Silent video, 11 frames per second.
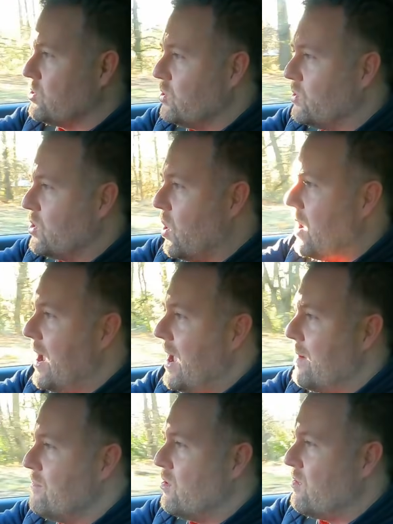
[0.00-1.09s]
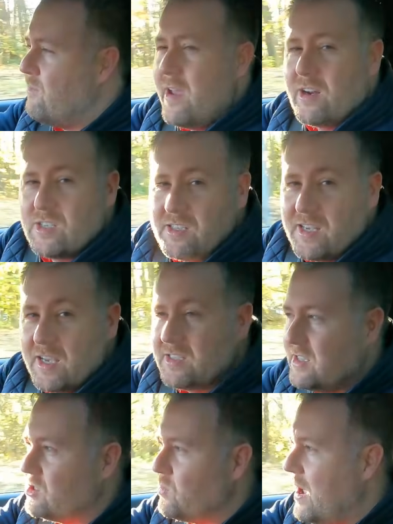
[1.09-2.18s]
also got reverse
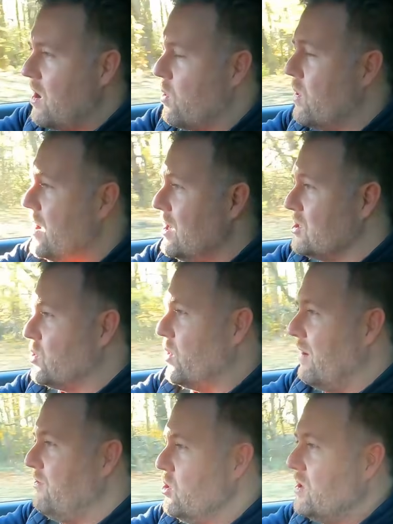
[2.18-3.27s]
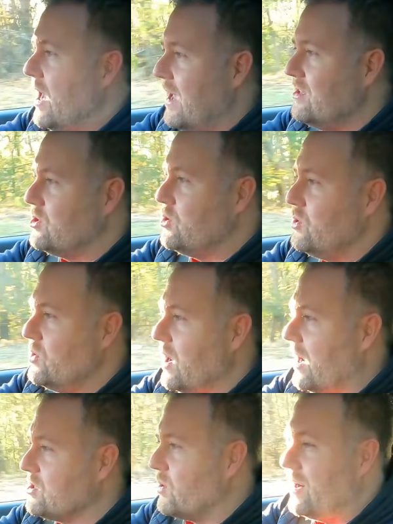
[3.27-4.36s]
assist as well, so if you get into
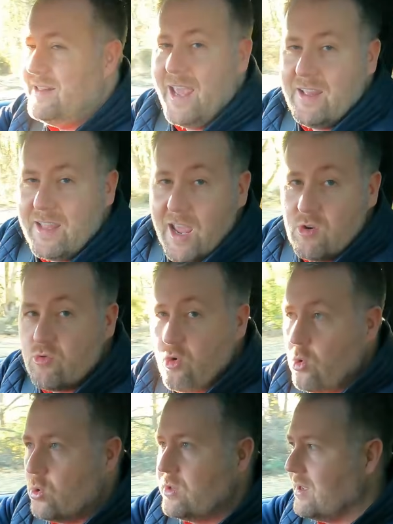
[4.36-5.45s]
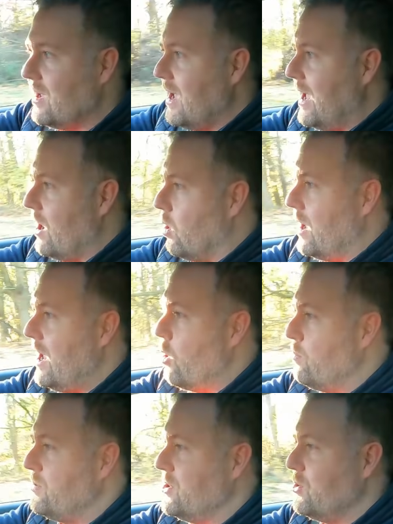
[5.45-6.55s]
a sort of dead-end road, it'll
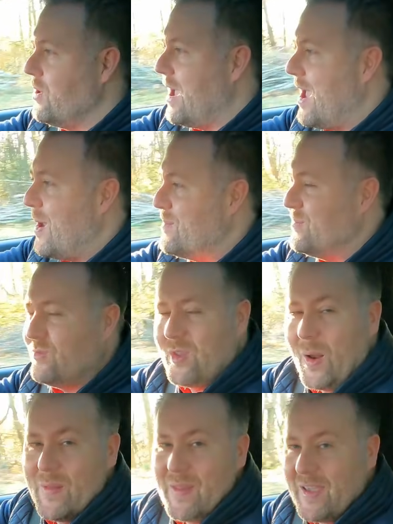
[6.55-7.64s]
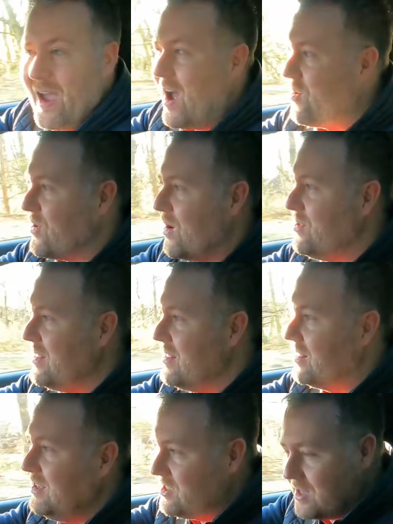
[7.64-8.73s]
help you turn the car around in
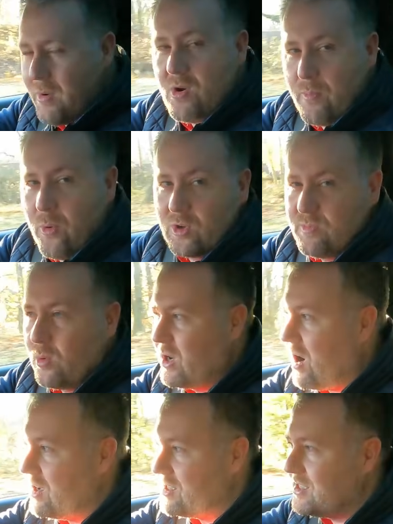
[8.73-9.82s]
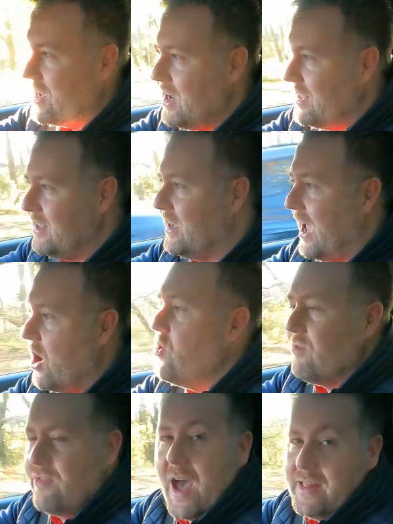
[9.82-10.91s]
the least amount of possible cuts to get
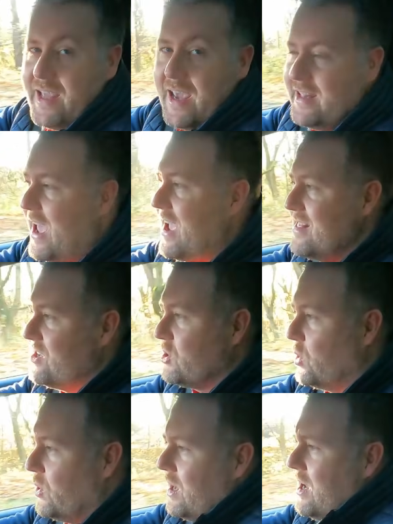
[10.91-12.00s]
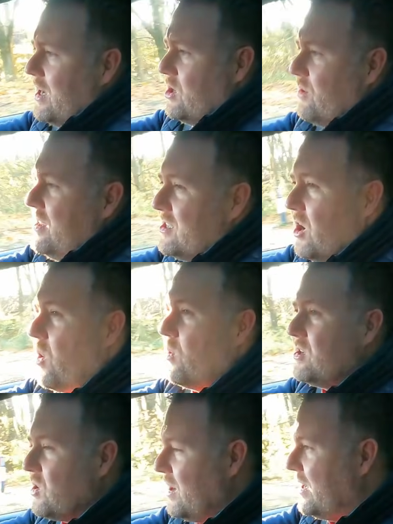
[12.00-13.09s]
out of that dead end. So, you know, these are all
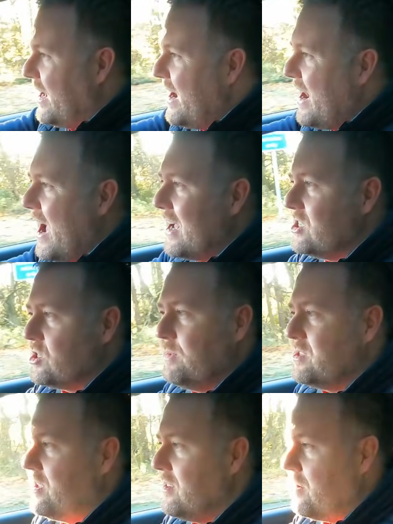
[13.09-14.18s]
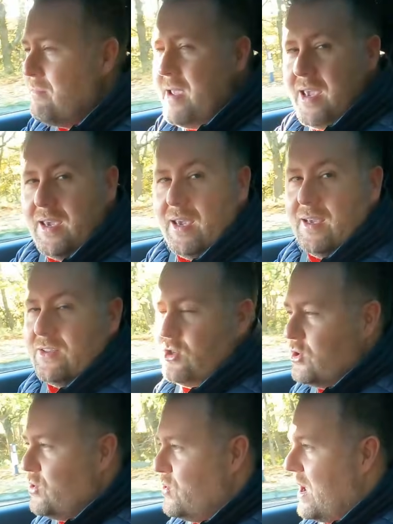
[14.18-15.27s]
the sort of kind of enhancements that they're making
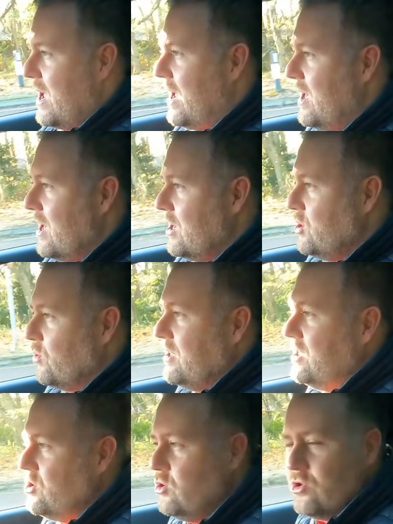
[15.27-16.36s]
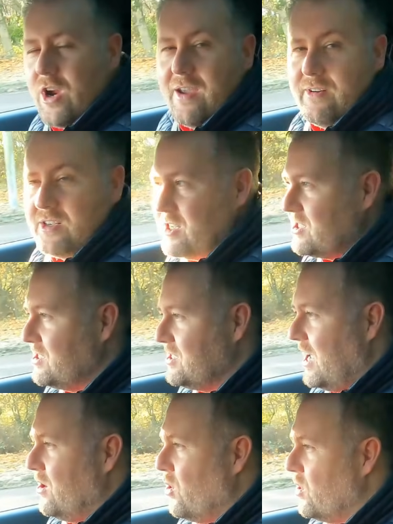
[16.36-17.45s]
to, you know, these new driver assistance
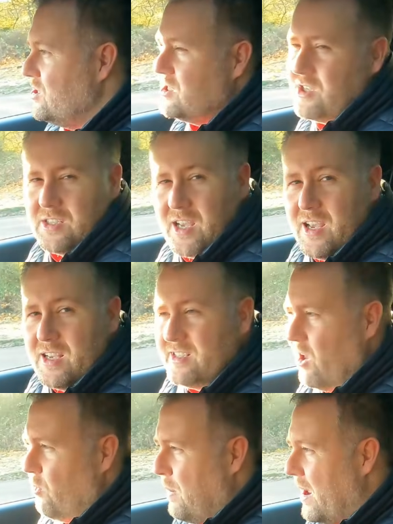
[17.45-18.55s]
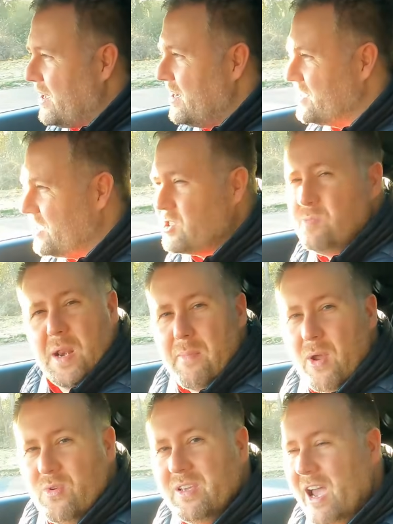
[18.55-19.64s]
technologies, because self-parking assist's been
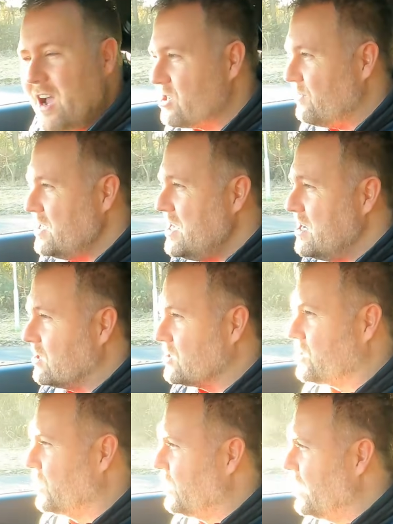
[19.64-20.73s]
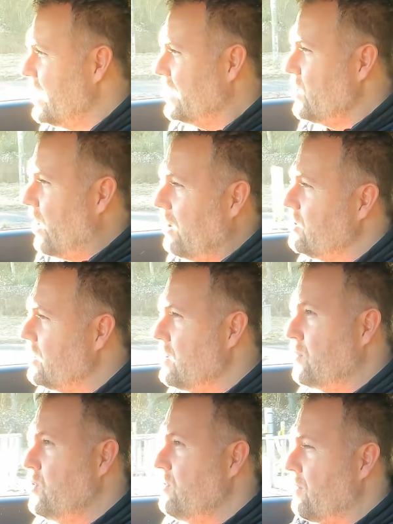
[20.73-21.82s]
about in cars for years. So, you know, how do they
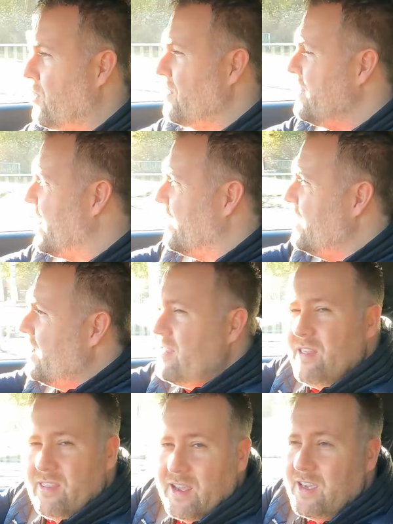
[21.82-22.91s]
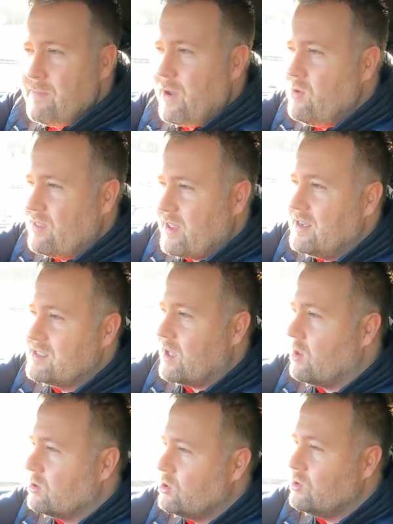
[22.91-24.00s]
improve upon that? They think about things
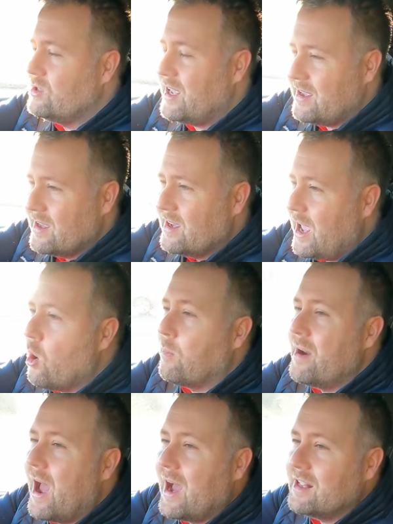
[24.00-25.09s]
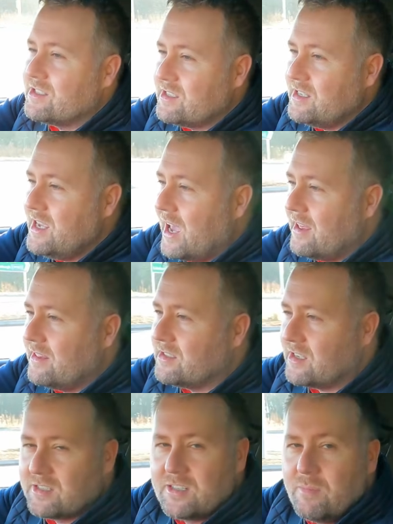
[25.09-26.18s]
that will do to help enhance the
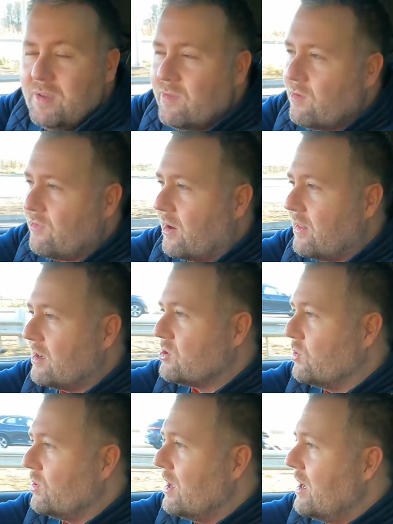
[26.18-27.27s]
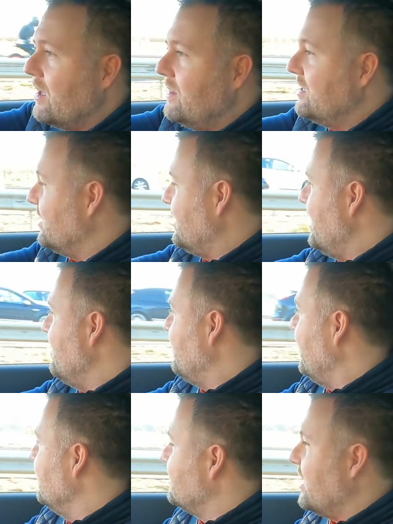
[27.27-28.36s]
system even further. So these are kind of
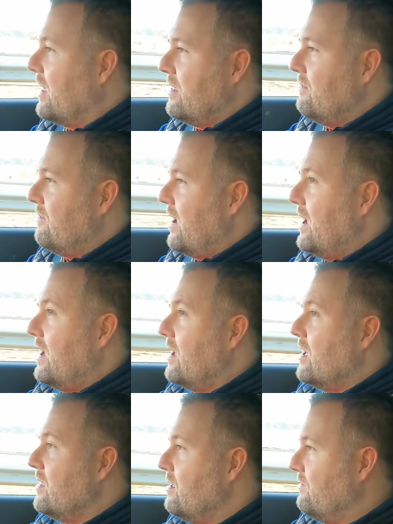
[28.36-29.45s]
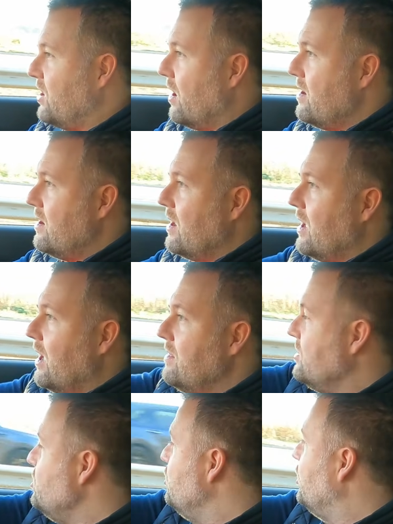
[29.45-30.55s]
things that they've done in
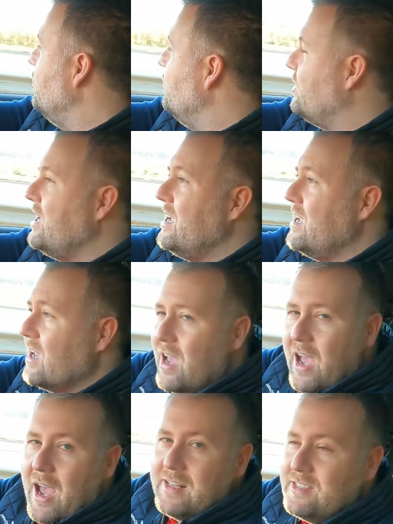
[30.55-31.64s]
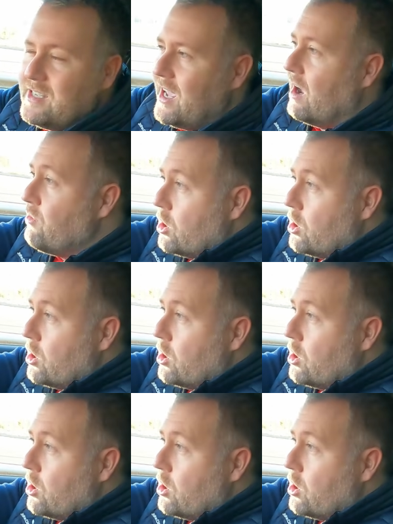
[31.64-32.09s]
the new Q3, and